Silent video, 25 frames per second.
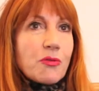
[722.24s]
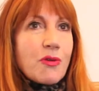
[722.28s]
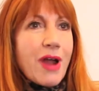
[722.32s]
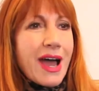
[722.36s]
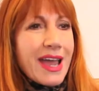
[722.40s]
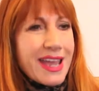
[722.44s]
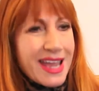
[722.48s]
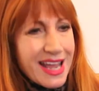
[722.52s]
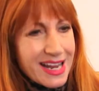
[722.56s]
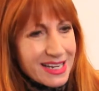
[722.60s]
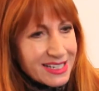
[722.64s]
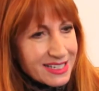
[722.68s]

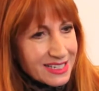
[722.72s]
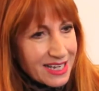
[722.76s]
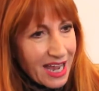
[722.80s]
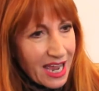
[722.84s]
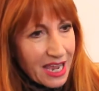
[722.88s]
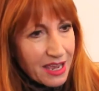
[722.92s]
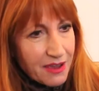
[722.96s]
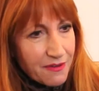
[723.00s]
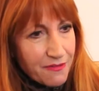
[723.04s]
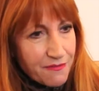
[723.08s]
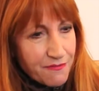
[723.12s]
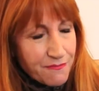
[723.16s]
write
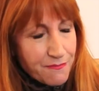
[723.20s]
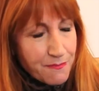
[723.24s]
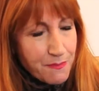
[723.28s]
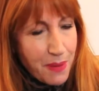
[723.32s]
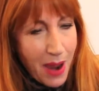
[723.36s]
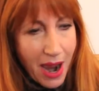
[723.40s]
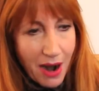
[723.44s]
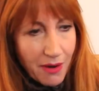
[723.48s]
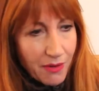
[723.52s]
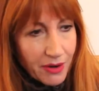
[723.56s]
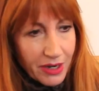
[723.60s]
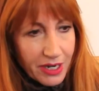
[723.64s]
entire
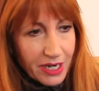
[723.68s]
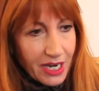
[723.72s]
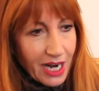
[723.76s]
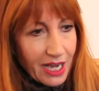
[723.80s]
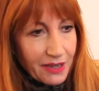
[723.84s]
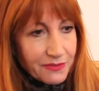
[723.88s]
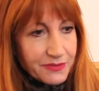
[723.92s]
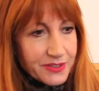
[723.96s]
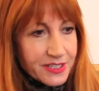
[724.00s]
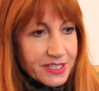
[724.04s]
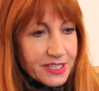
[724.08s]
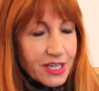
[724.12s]

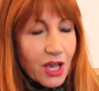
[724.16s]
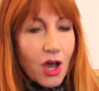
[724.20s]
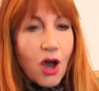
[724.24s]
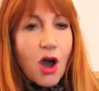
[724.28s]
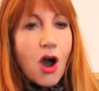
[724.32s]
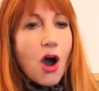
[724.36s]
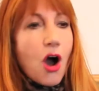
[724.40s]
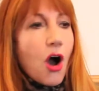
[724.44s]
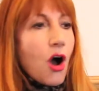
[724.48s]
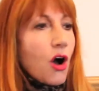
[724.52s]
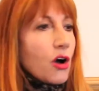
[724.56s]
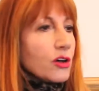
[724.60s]
paragraphs
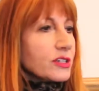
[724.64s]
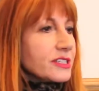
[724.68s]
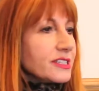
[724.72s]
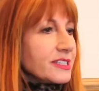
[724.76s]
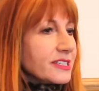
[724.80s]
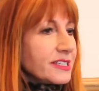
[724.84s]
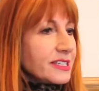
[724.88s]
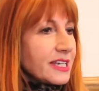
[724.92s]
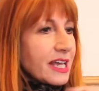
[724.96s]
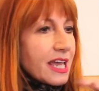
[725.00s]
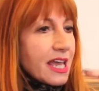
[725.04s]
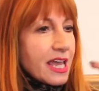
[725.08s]
or
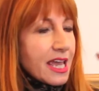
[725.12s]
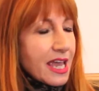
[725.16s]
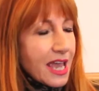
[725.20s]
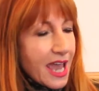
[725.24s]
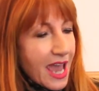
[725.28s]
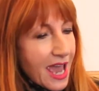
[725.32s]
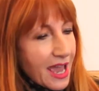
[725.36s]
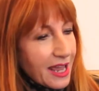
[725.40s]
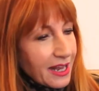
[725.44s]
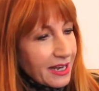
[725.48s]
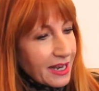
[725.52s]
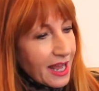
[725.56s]
say
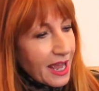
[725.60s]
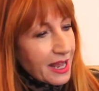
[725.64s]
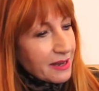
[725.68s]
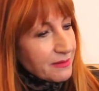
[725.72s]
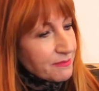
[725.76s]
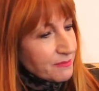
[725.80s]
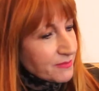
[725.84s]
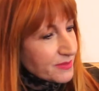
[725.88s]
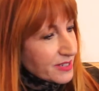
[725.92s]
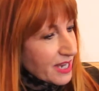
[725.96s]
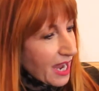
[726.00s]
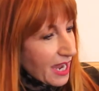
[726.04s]

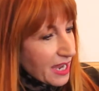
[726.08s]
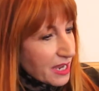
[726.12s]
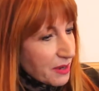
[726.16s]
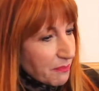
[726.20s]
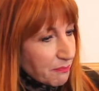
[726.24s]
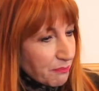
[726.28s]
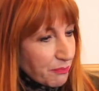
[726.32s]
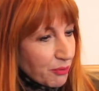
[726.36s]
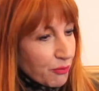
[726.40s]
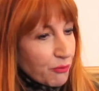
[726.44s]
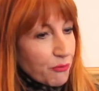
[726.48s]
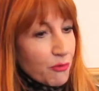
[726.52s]
entire
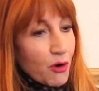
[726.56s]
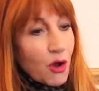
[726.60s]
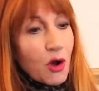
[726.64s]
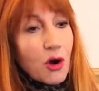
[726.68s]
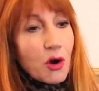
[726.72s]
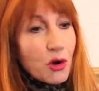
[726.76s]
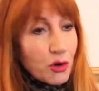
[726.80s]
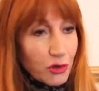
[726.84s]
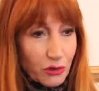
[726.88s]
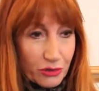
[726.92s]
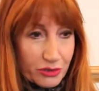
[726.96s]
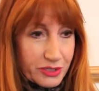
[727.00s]

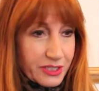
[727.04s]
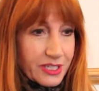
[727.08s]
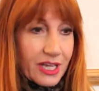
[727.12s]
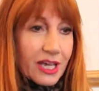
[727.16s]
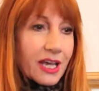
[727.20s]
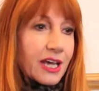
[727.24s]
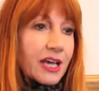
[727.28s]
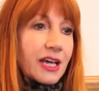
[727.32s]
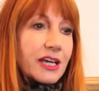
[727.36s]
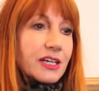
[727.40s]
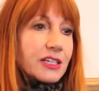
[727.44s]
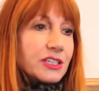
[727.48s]
prose
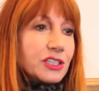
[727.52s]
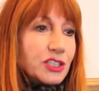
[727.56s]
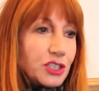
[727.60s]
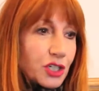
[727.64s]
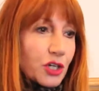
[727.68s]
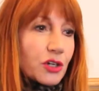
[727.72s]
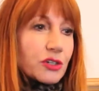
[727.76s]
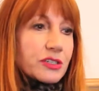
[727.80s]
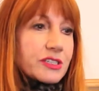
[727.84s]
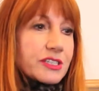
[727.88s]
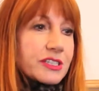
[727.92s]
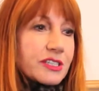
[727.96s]

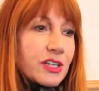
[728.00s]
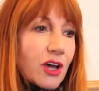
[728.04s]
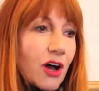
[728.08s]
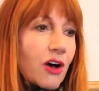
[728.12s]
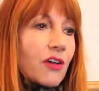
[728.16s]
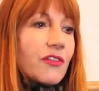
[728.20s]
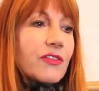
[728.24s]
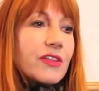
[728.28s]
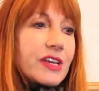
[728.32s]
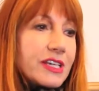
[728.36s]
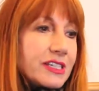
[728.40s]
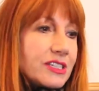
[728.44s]
just
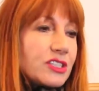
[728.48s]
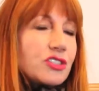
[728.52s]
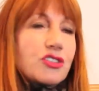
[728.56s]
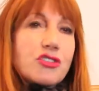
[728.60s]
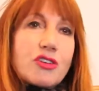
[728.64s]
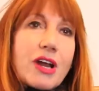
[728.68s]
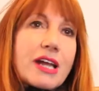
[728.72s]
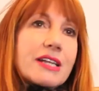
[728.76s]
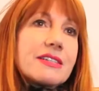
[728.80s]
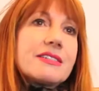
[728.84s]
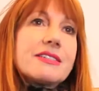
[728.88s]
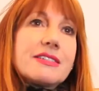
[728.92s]
on these
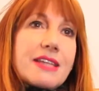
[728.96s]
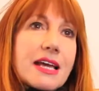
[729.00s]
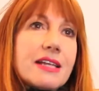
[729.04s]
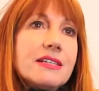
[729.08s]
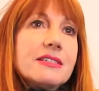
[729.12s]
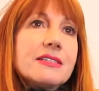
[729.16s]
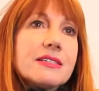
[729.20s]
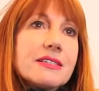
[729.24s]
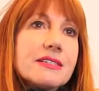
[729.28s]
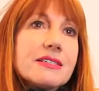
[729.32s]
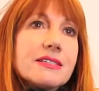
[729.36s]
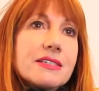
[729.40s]
trans
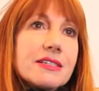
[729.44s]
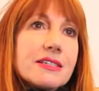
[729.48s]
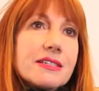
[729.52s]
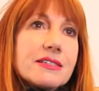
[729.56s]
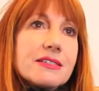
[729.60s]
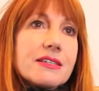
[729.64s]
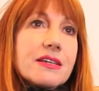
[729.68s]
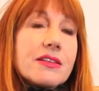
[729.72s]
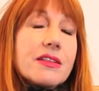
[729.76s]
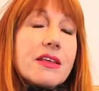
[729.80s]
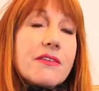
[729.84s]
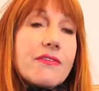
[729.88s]

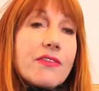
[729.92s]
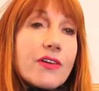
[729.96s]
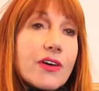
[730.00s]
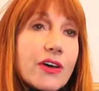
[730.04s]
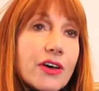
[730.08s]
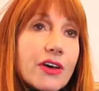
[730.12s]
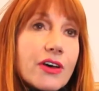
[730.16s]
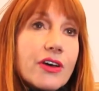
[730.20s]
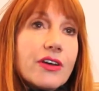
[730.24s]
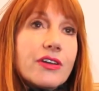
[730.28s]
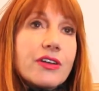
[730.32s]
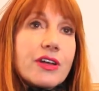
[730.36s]
sentences that they've
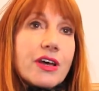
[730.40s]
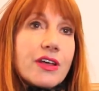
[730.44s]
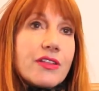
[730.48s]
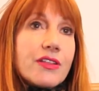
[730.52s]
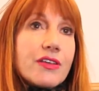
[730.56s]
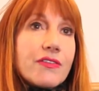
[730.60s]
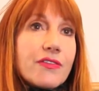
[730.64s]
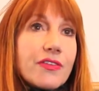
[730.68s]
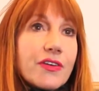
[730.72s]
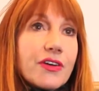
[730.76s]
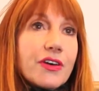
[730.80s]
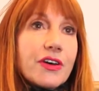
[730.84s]
heard
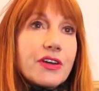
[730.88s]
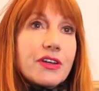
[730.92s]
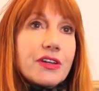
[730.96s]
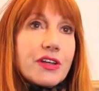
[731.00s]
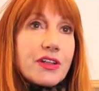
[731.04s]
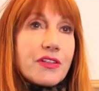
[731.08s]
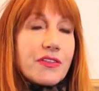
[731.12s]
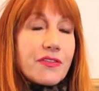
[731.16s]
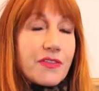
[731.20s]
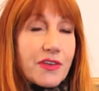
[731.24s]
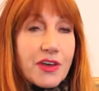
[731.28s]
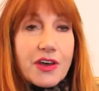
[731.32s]
and they've heard
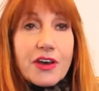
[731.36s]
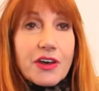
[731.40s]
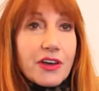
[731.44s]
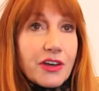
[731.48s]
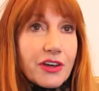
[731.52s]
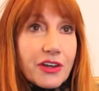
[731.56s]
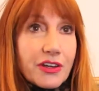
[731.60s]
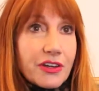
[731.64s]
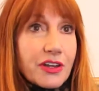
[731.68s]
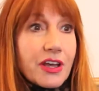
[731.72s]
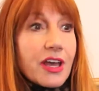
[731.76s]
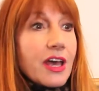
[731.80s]
and they've
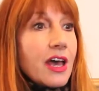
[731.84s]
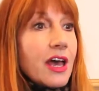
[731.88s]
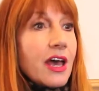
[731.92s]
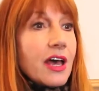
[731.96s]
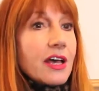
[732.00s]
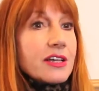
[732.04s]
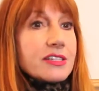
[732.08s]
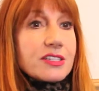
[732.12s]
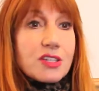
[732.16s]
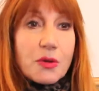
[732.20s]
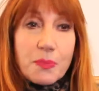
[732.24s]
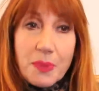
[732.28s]
heard.
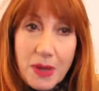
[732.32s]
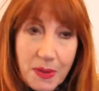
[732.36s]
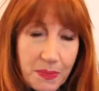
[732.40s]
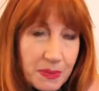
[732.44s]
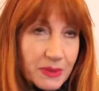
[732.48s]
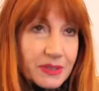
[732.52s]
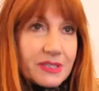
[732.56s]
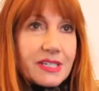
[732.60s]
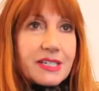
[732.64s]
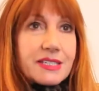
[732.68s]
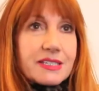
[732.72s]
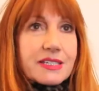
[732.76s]
So
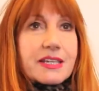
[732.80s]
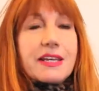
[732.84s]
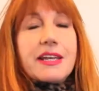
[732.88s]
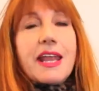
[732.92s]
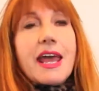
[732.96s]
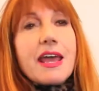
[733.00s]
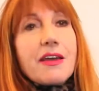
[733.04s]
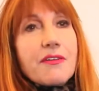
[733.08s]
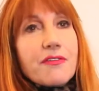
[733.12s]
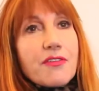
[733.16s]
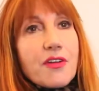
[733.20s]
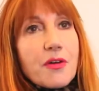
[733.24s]
people
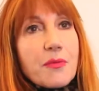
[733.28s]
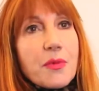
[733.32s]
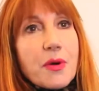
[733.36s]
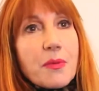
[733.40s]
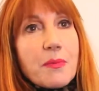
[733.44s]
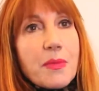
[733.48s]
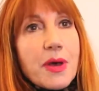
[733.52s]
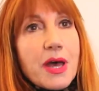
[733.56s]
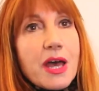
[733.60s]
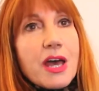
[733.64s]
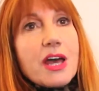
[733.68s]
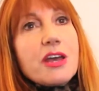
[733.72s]
disconnect from
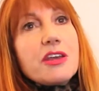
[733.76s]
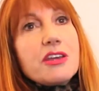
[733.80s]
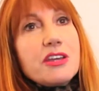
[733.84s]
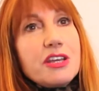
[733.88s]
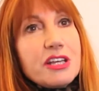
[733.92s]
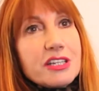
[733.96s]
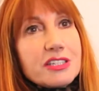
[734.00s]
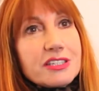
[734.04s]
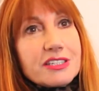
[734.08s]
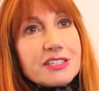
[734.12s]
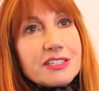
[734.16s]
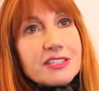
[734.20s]
them.
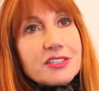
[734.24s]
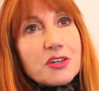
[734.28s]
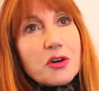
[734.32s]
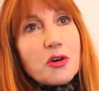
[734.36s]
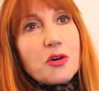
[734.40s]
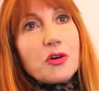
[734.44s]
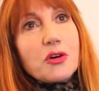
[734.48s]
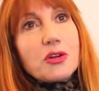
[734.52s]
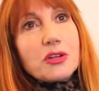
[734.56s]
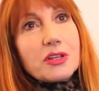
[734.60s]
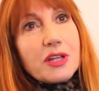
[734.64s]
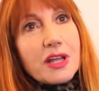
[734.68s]
Your
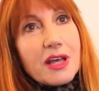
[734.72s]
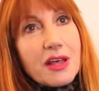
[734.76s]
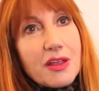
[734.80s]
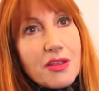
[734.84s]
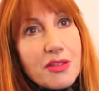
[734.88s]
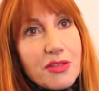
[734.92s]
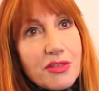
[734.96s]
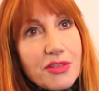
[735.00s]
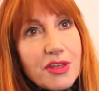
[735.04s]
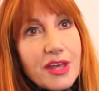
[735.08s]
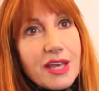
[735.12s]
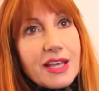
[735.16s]
soul
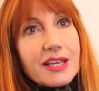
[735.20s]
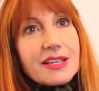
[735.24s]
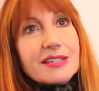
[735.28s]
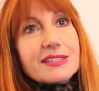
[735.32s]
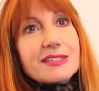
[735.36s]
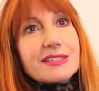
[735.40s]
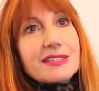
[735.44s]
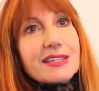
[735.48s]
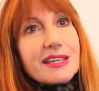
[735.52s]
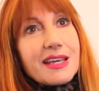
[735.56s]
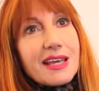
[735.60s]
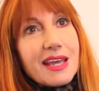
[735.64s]

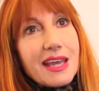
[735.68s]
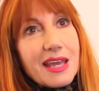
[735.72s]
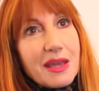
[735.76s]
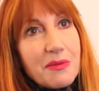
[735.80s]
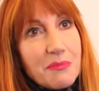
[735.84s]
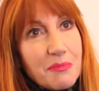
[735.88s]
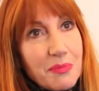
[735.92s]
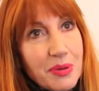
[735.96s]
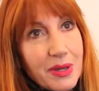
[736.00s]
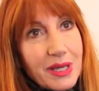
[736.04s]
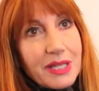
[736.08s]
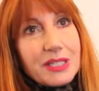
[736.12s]
thinks
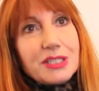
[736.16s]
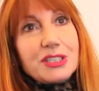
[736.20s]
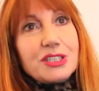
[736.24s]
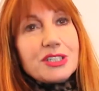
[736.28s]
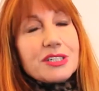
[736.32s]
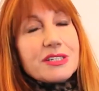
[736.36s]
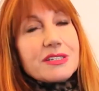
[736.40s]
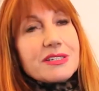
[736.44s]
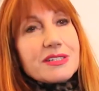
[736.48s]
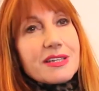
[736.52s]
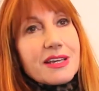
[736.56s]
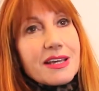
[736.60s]
in
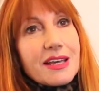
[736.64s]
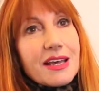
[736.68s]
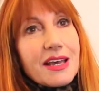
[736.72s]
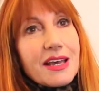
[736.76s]
pictures.